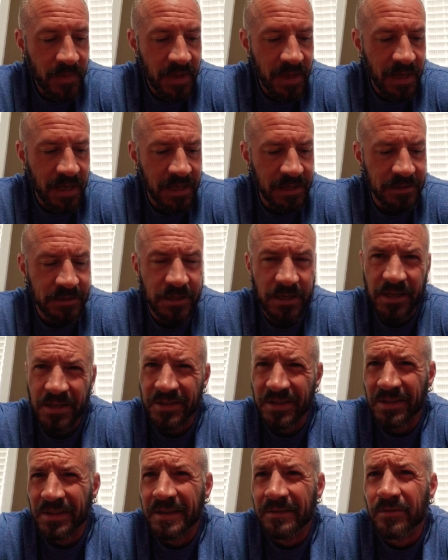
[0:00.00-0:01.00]
It's a
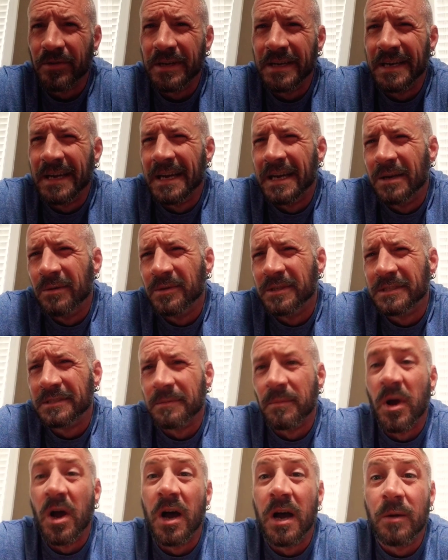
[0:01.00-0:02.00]
delivery guy with some
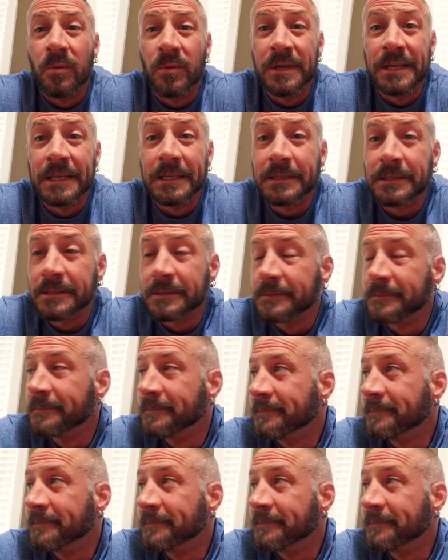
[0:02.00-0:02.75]
hot wings.